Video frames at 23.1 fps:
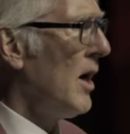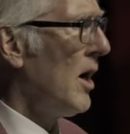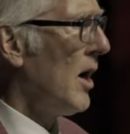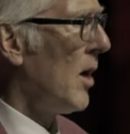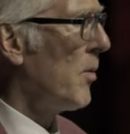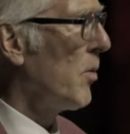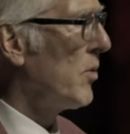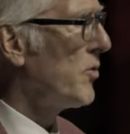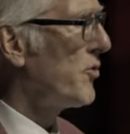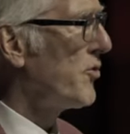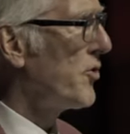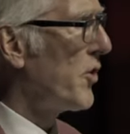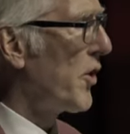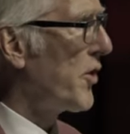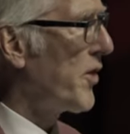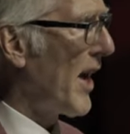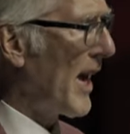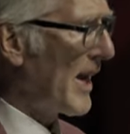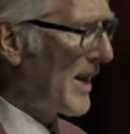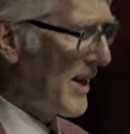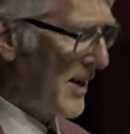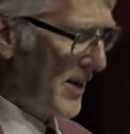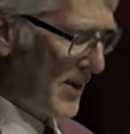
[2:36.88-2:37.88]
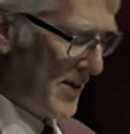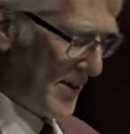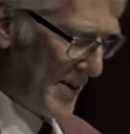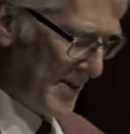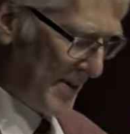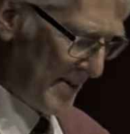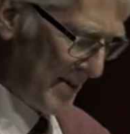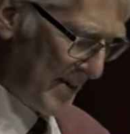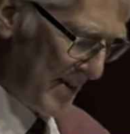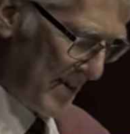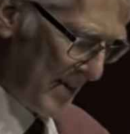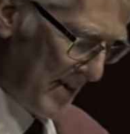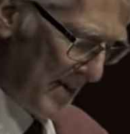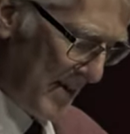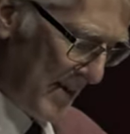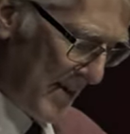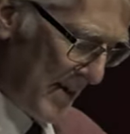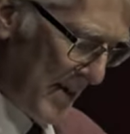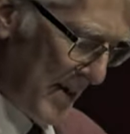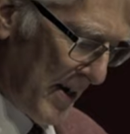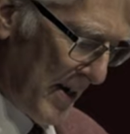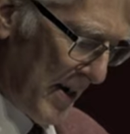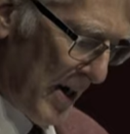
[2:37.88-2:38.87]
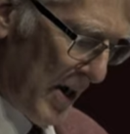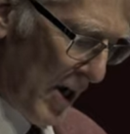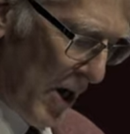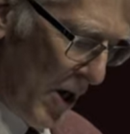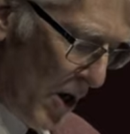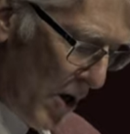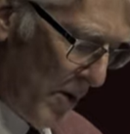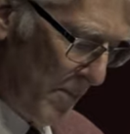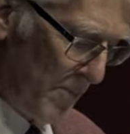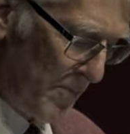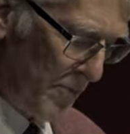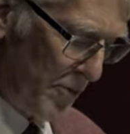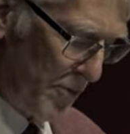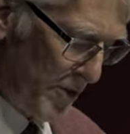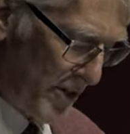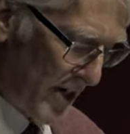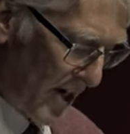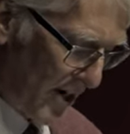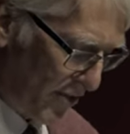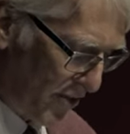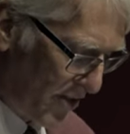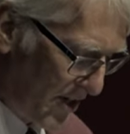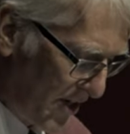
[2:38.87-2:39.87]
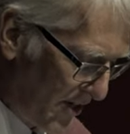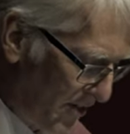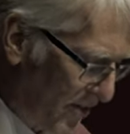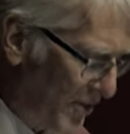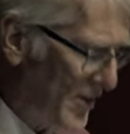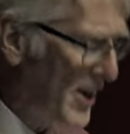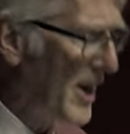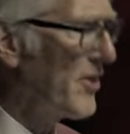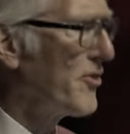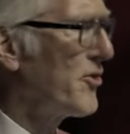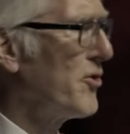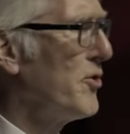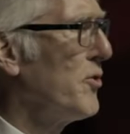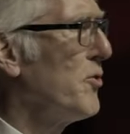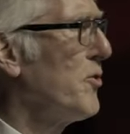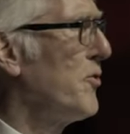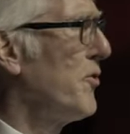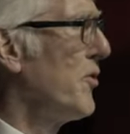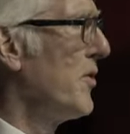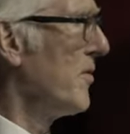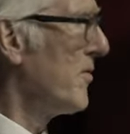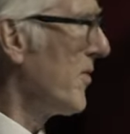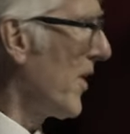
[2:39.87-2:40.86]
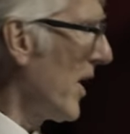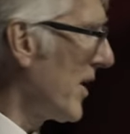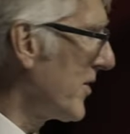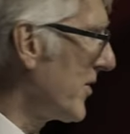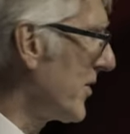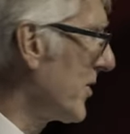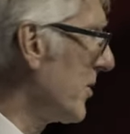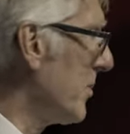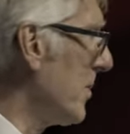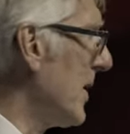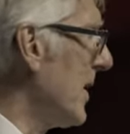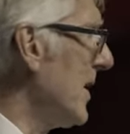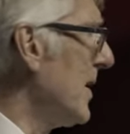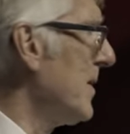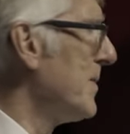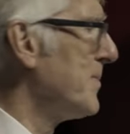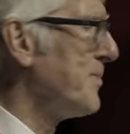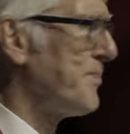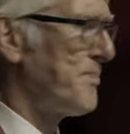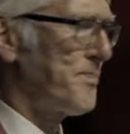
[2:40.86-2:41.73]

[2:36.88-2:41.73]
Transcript: I want to thank Harm Reduction International for inviting me